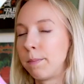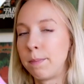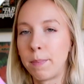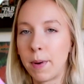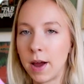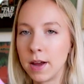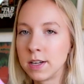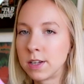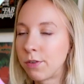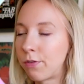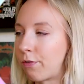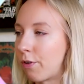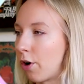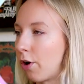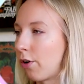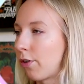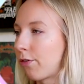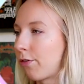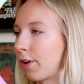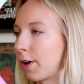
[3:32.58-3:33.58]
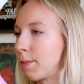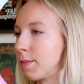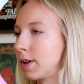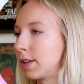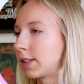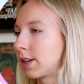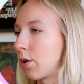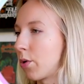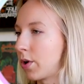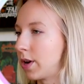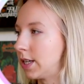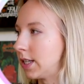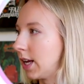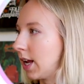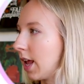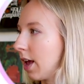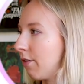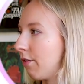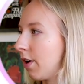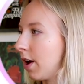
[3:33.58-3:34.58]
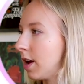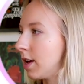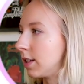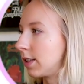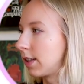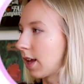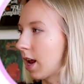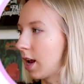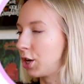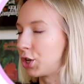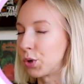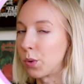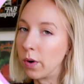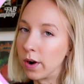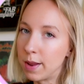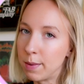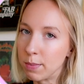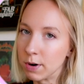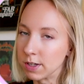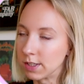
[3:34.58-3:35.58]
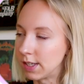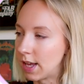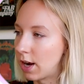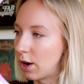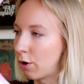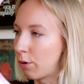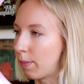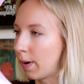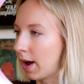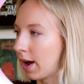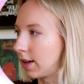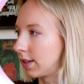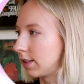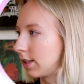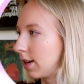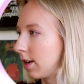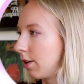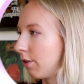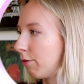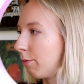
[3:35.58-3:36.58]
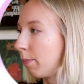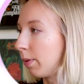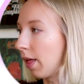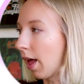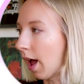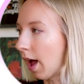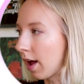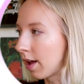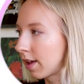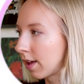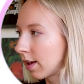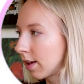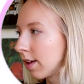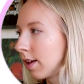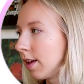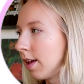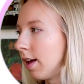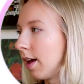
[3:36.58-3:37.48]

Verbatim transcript: By default, Figma is going to give us a 20% opacity of black